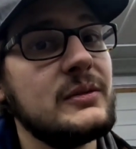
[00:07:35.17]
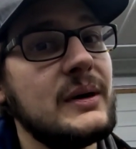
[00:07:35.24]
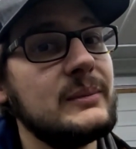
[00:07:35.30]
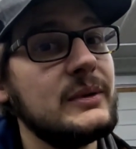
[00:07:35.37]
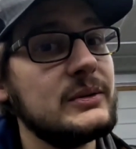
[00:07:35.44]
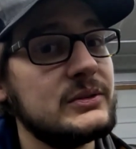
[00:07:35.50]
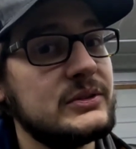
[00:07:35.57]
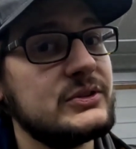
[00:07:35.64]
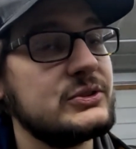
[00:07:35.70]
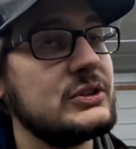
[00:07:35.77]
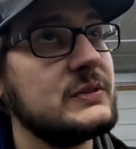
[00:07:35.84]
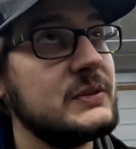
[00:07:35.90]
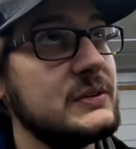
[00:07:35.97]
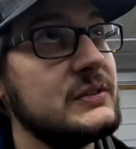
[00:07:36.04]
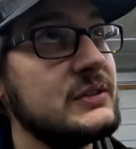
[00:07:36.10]
So I'm not really
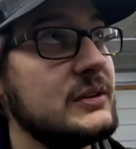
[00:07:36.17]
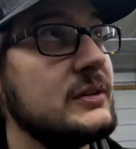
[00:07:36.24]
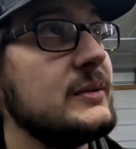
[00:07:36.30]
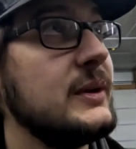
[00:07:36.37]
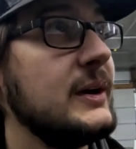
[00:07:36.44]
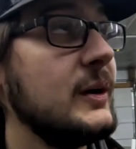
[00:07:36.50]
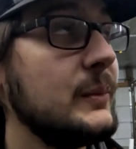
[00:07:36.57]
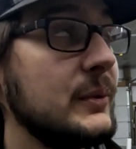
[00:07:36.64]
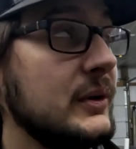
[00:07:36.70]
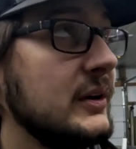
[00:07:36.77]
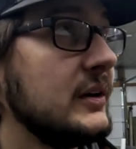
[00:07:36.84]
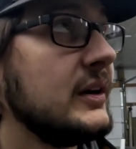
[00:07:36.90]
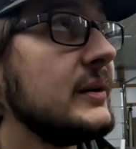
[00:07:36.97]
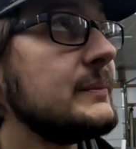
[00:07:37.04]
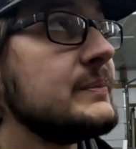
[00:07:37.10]
sure if this is going to help or
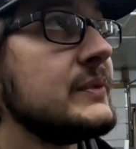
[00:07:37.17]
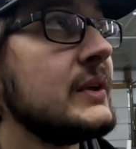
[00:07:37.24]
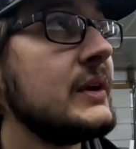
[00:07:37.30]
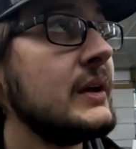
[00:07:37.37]
not,